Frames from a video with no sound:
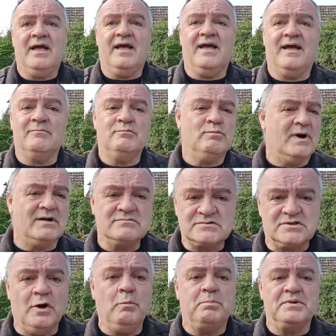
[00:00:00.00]
Well,
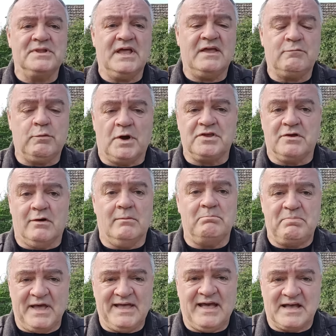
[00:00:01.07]
don't believe what your
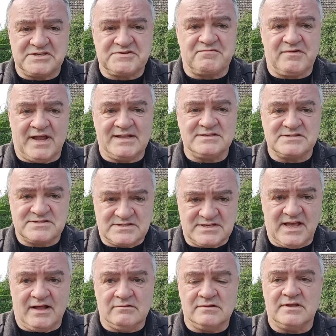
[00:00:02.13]
BS friends
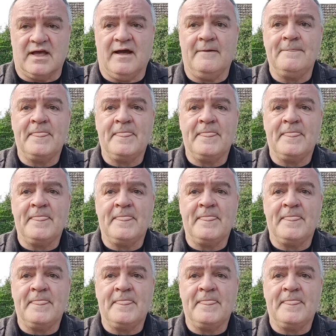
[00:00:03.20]
tell you.